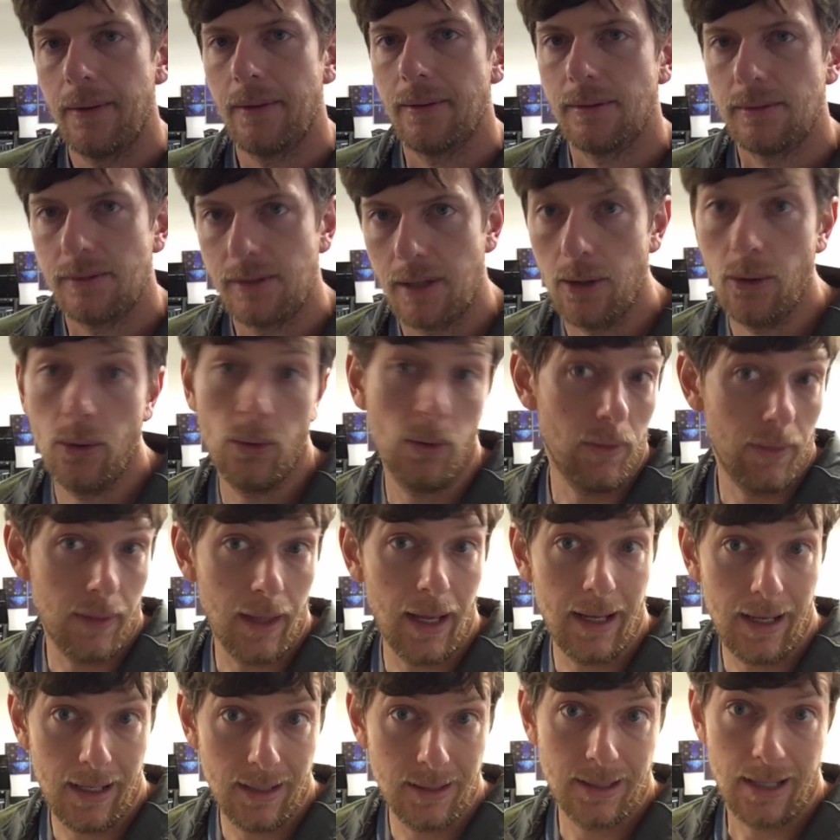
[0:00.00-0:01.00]
So
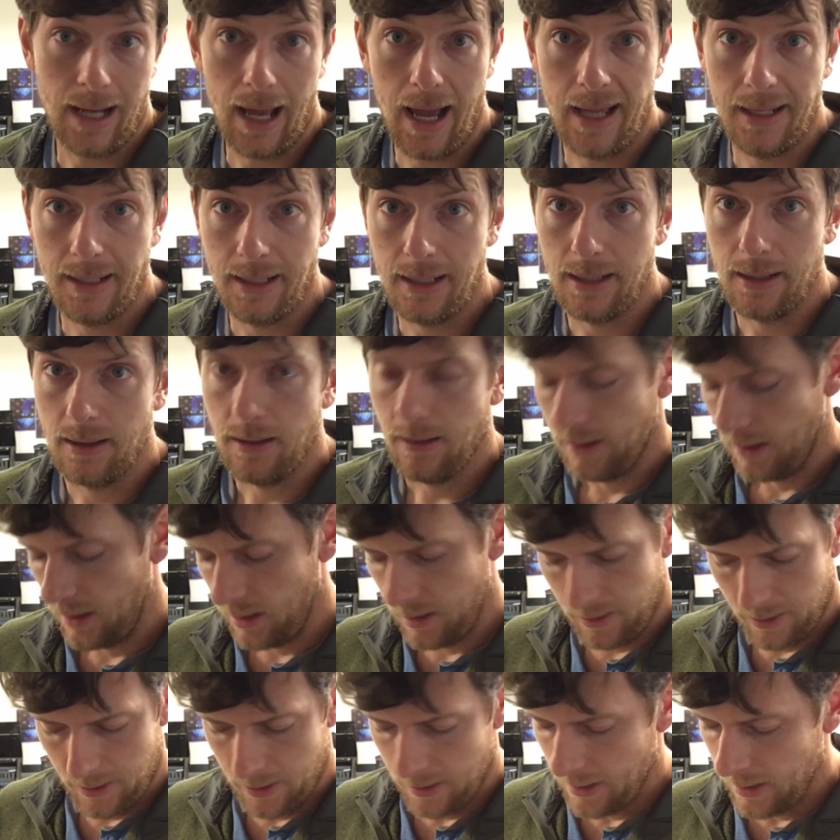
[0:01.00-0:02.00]
that is an idea.
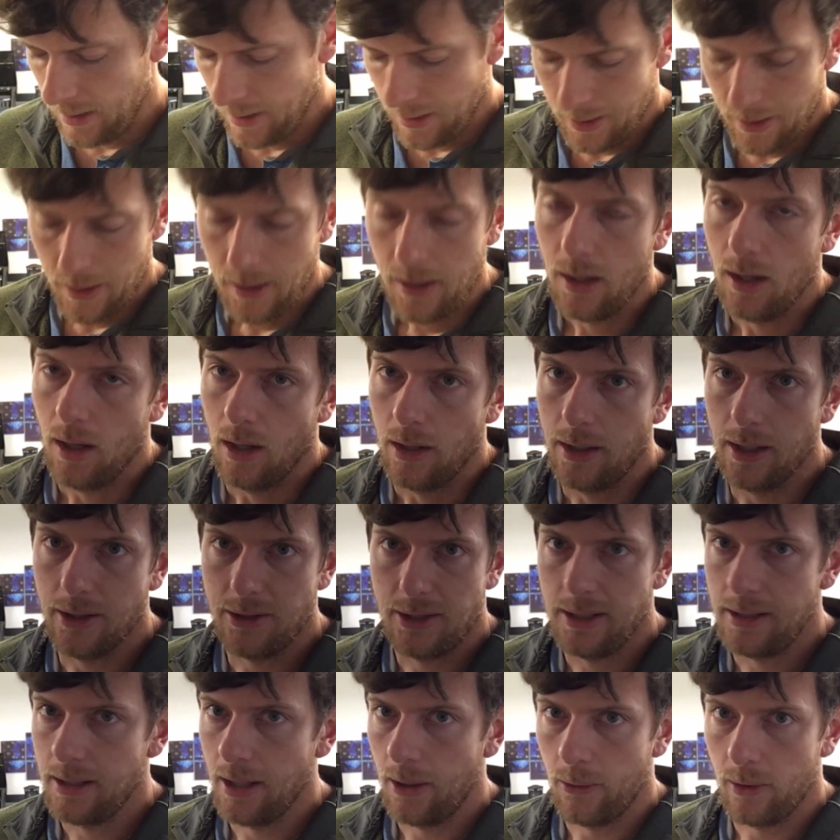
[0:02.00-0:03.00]
Does
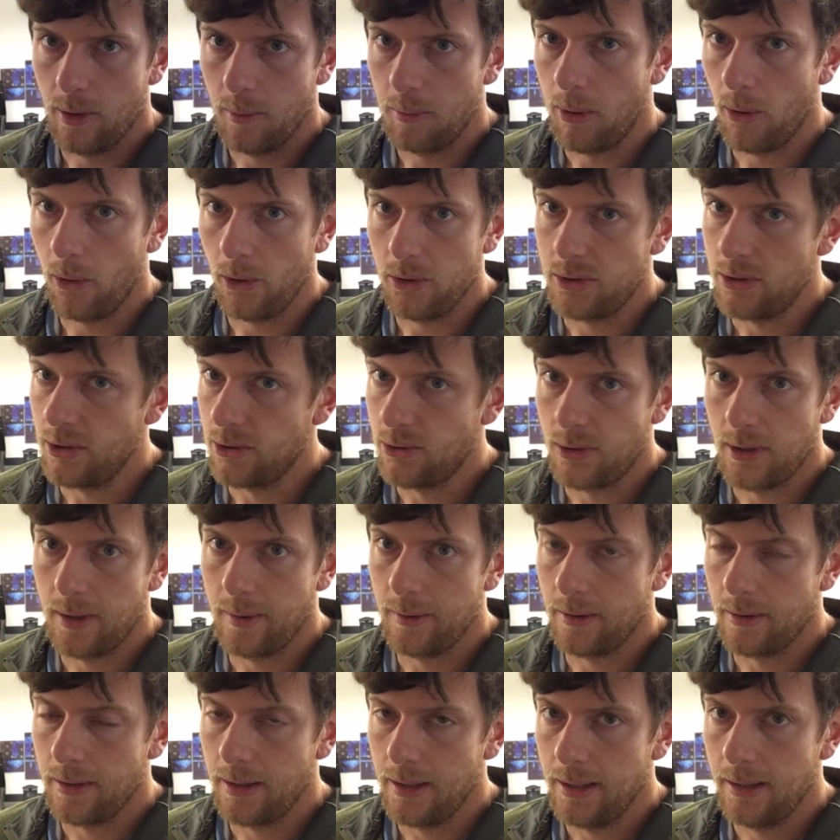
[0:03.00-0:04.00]
he know what a points
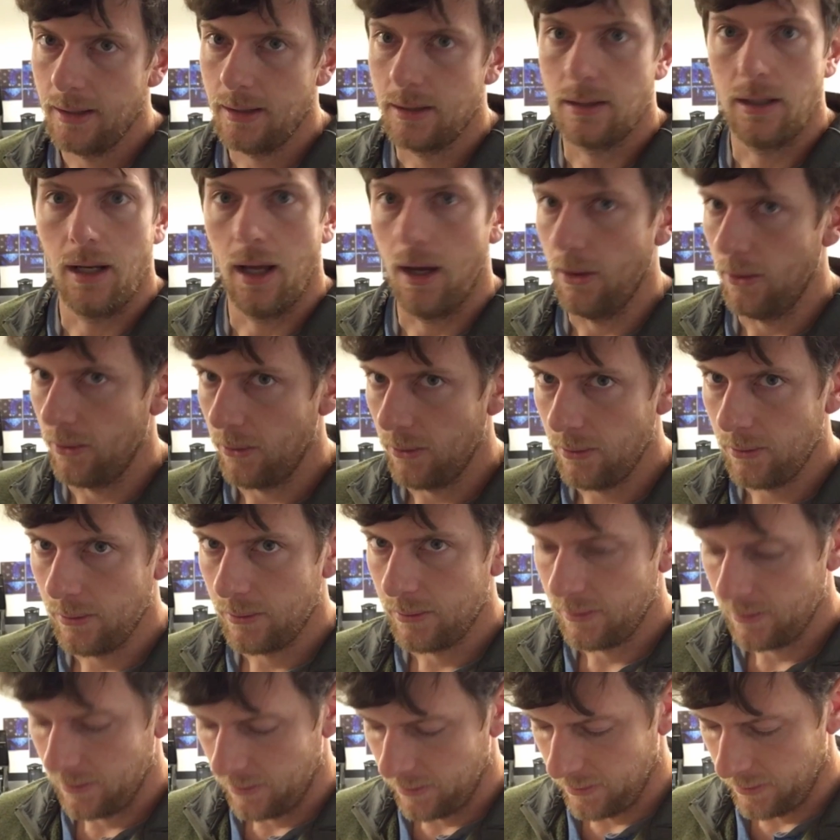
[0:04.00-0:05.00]
distributor is? No.
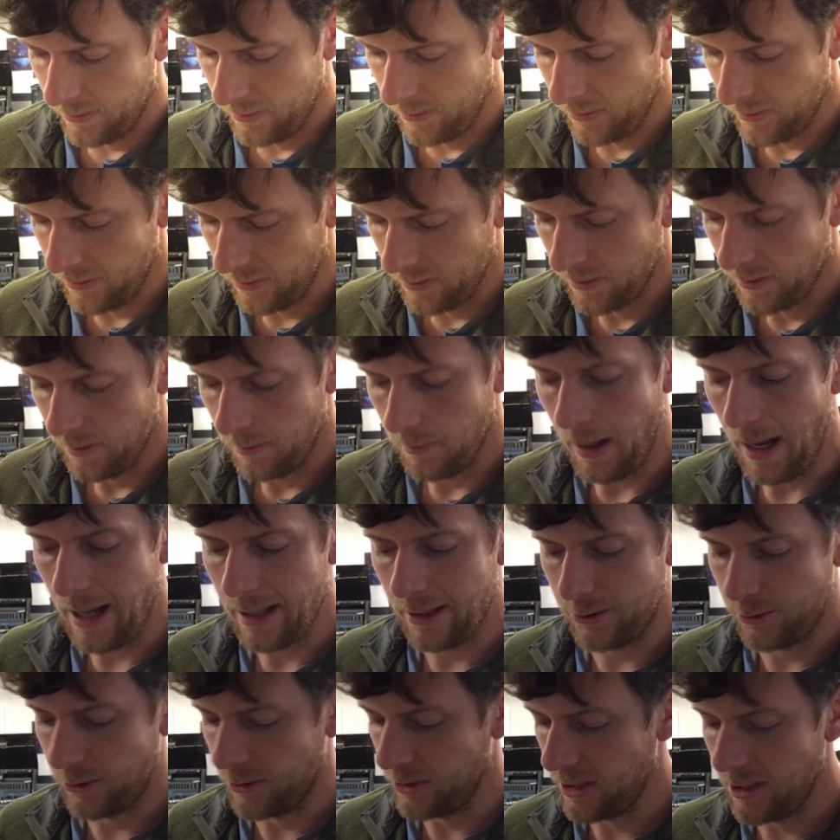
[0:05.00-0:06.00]

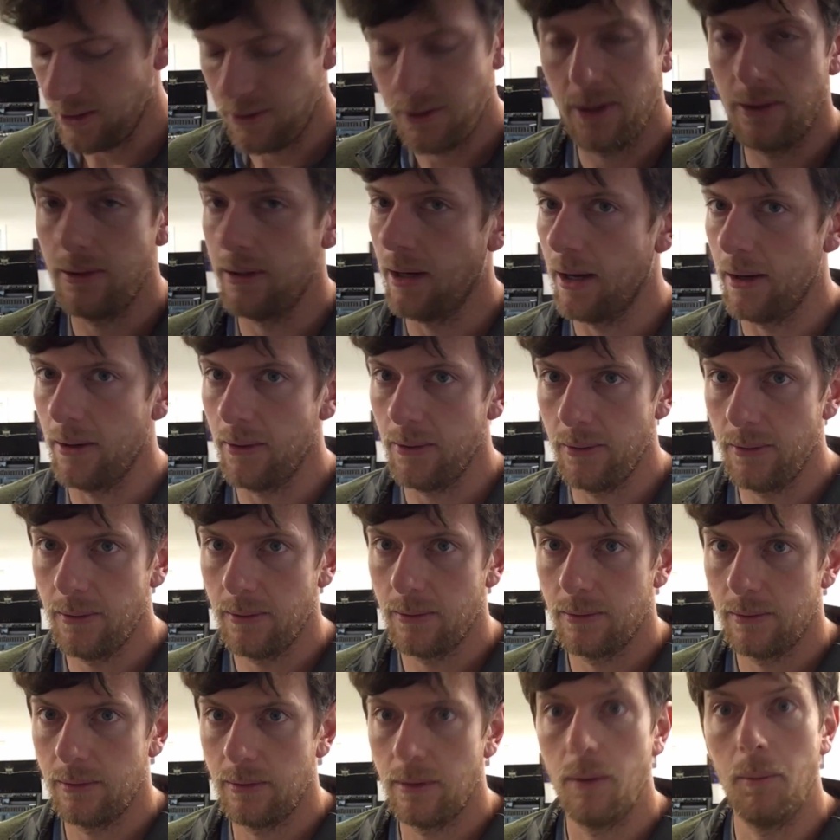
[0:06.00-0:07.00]
Ballast resistor? No.
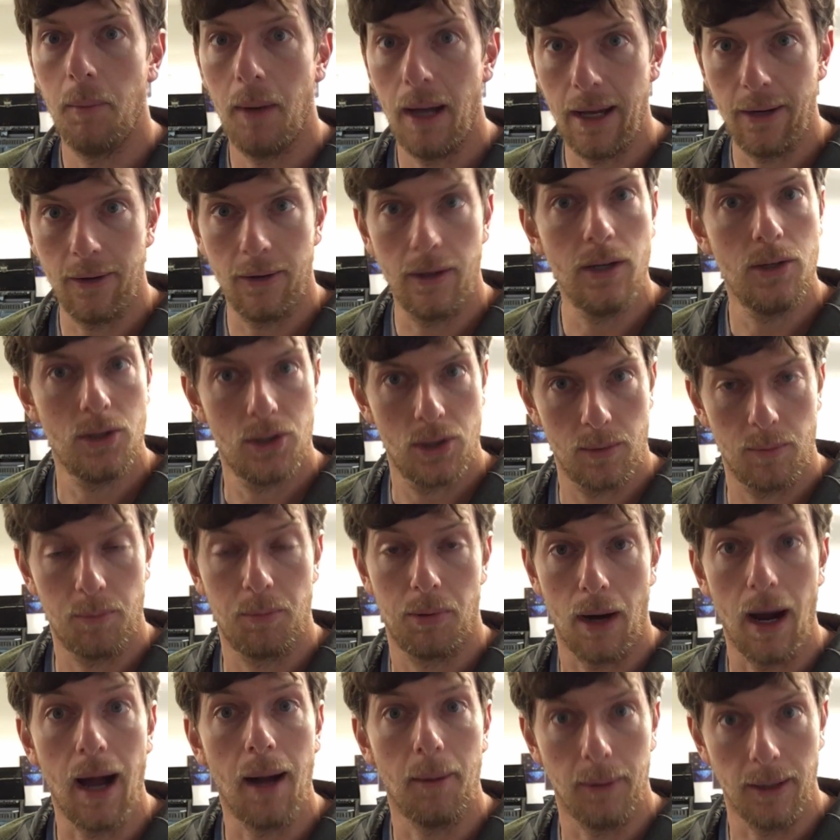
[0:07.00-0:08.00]
Battery?
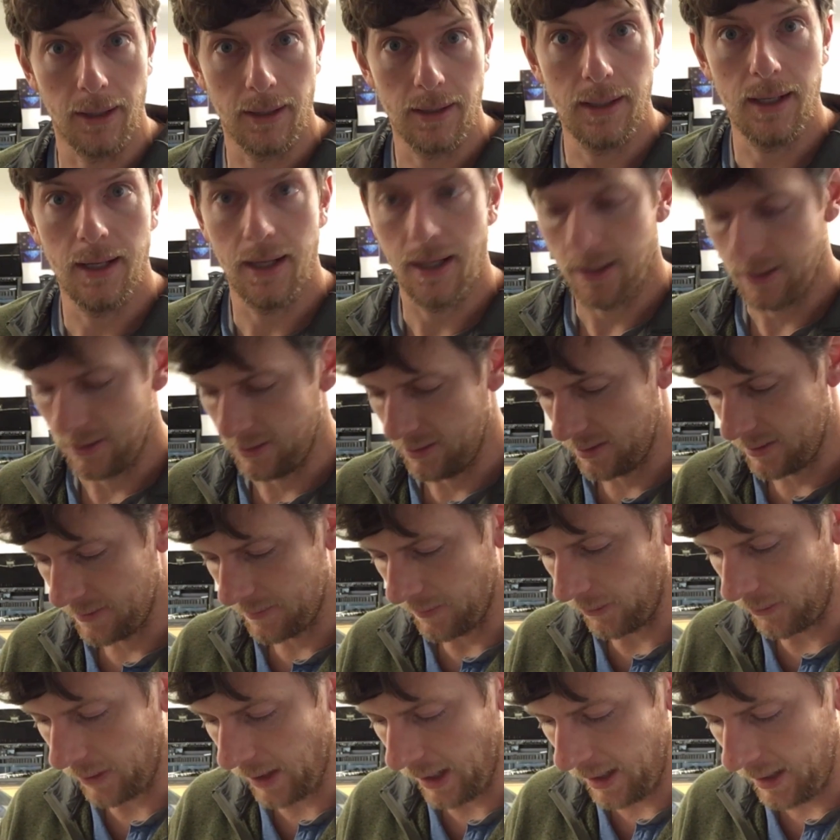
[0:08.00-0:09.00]
Probably, yes.
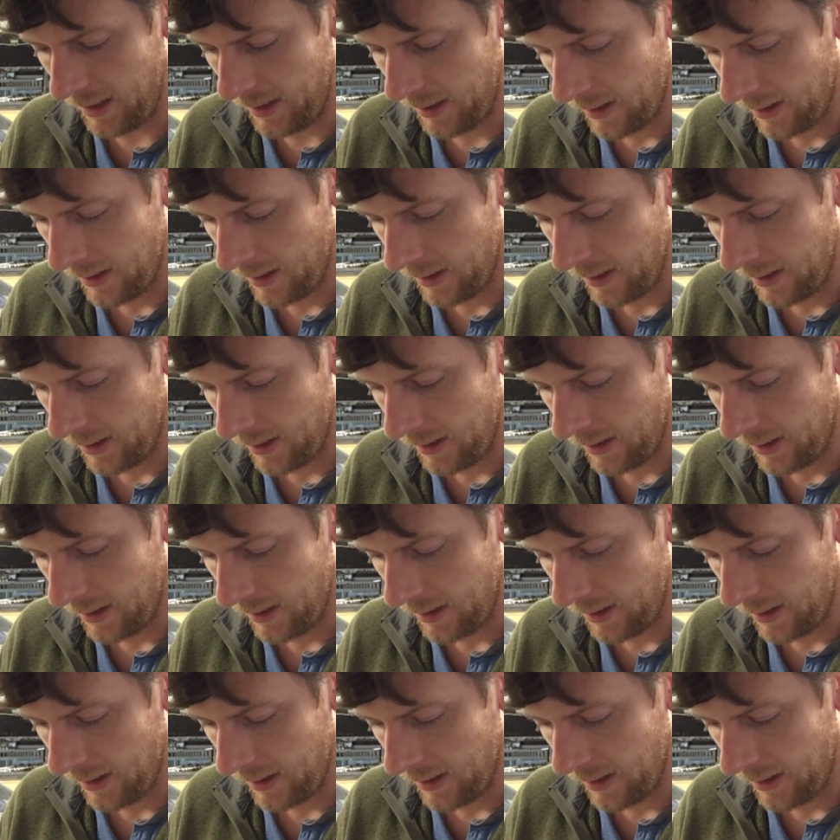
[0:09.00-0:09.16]
Okay.